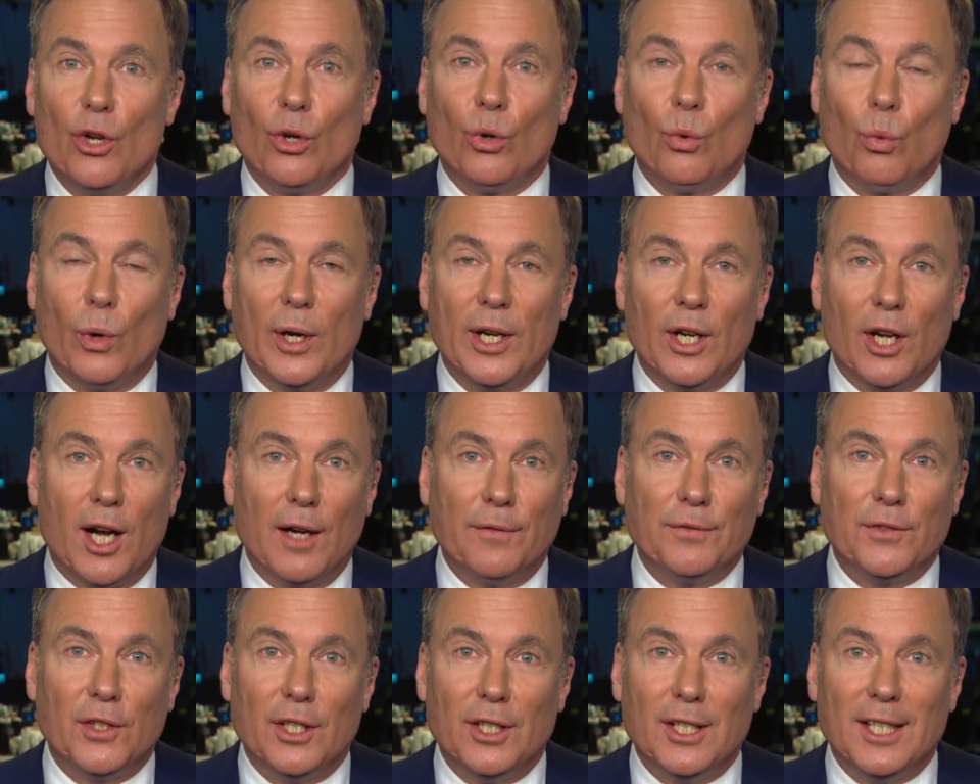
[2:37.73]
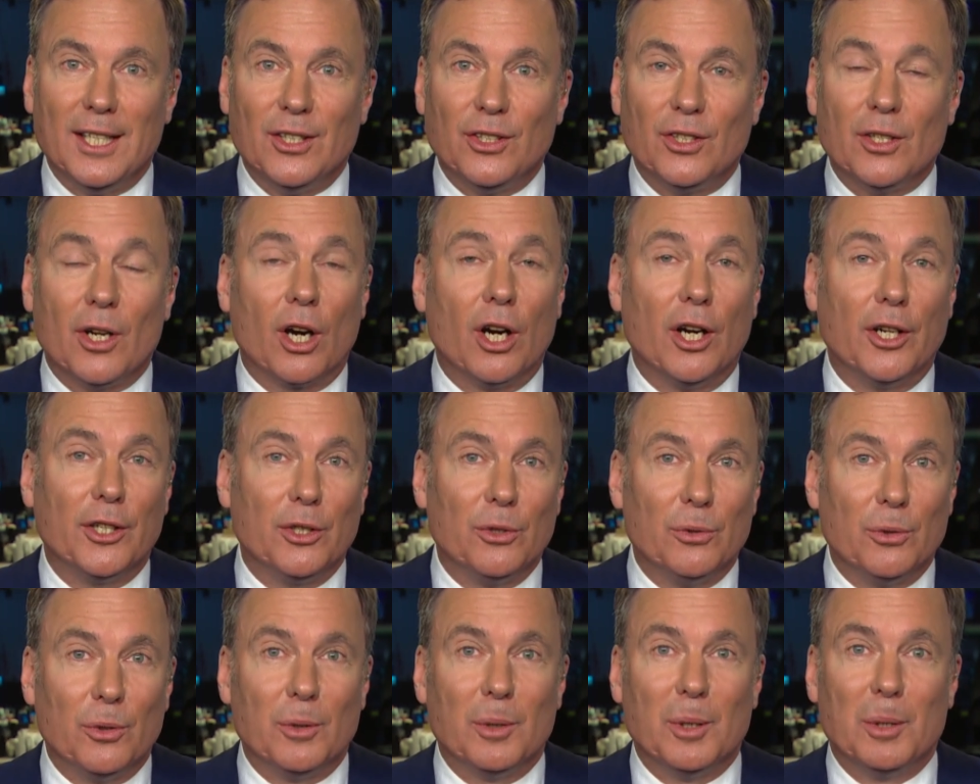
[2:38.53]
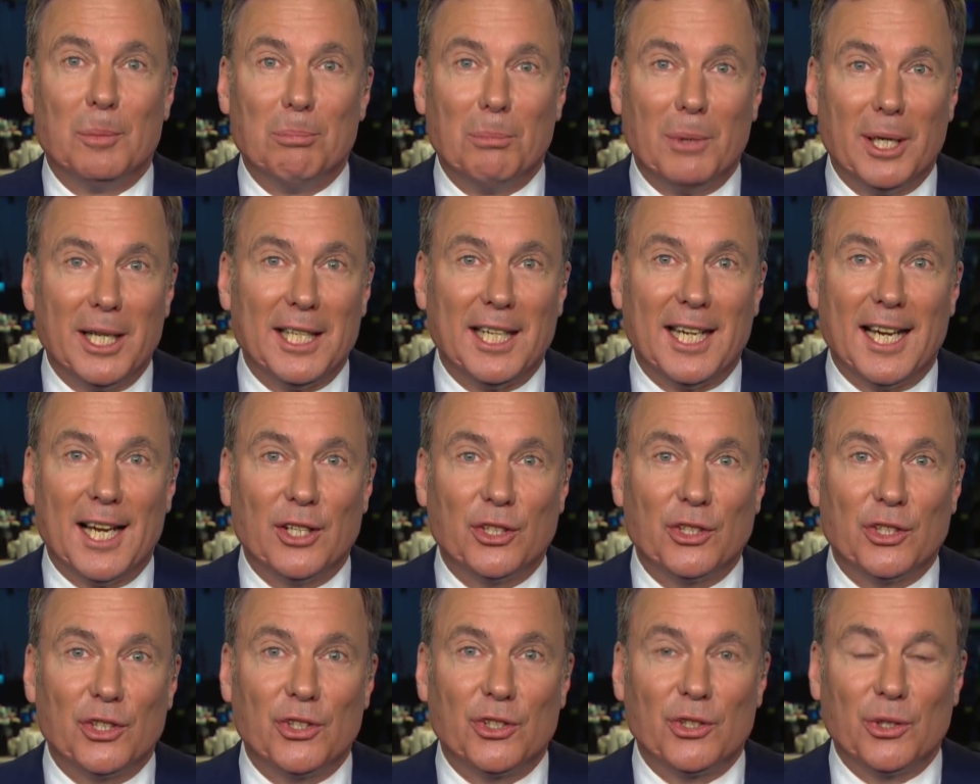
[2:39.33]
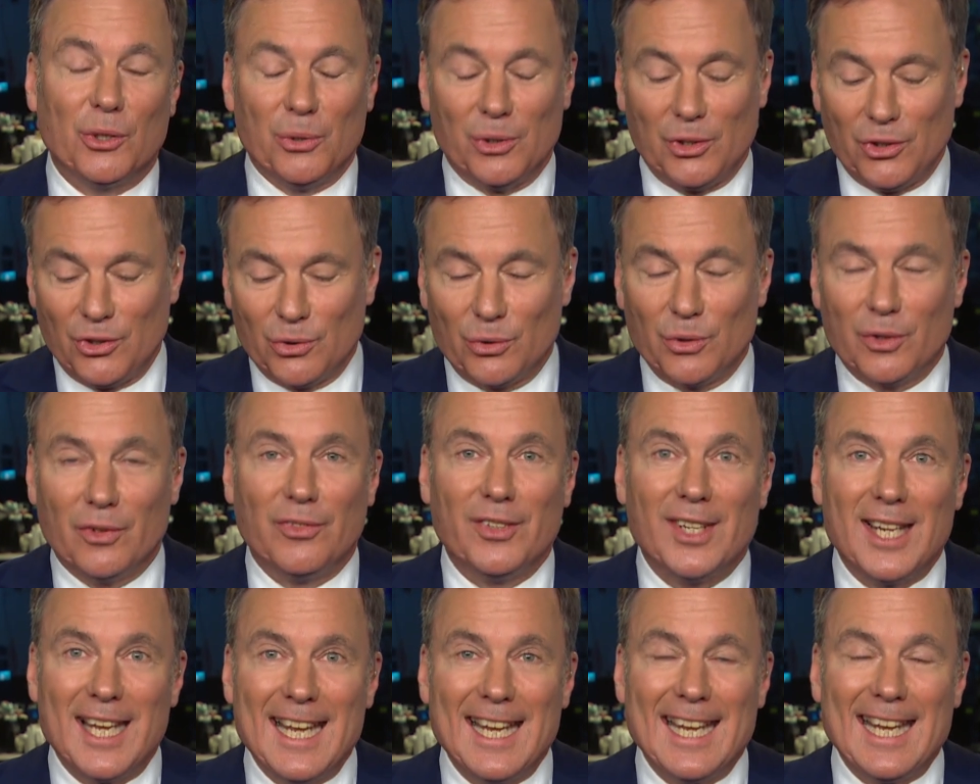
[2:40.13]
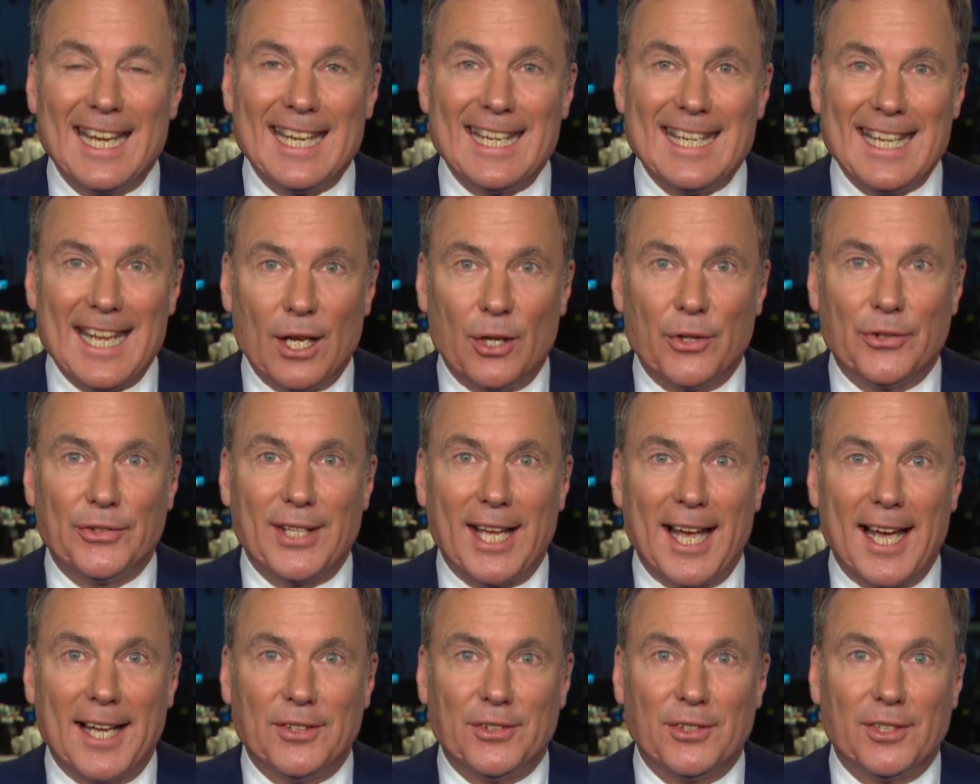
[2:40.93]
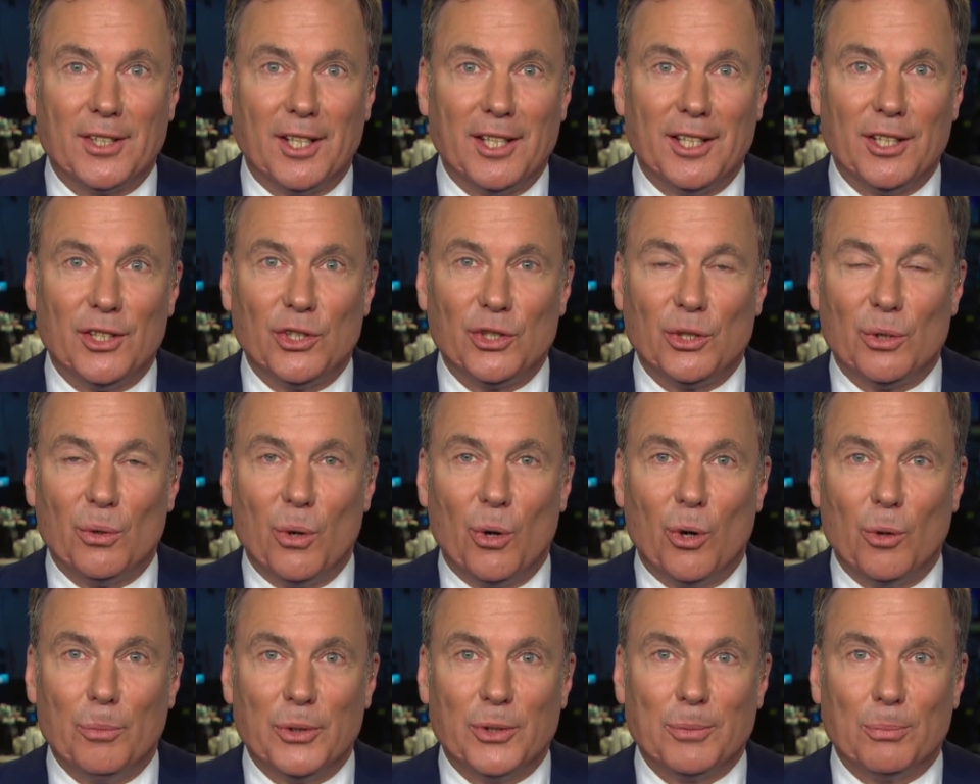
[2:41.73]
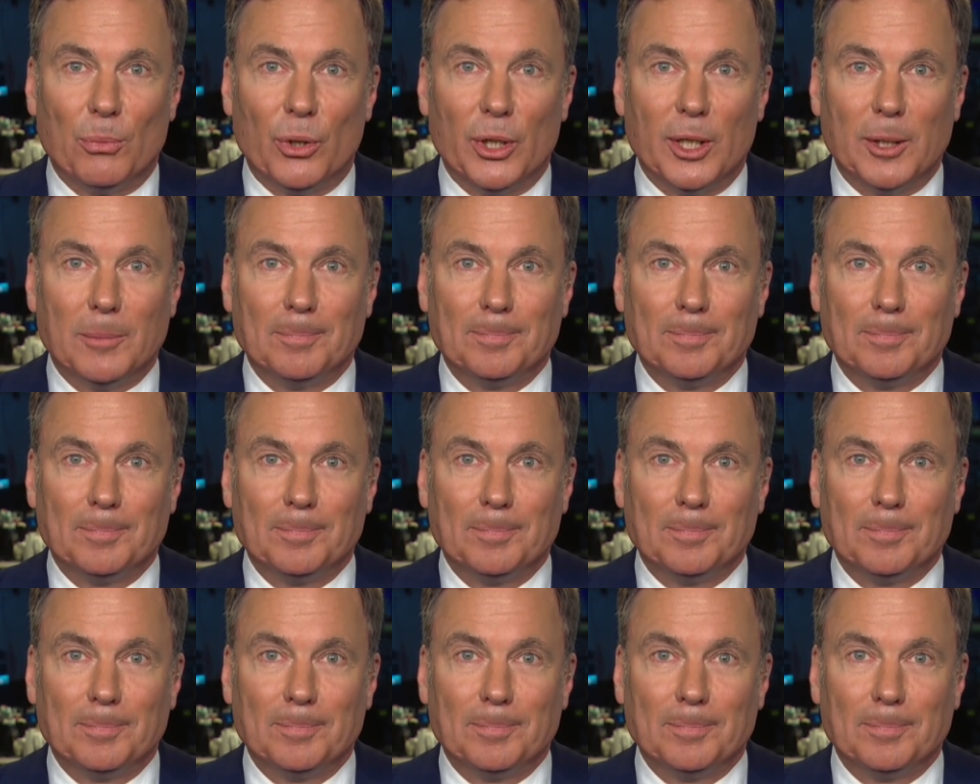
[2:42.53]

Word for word: quite often, is arguing about money, Asha, so this sort of nails that issue home this morning.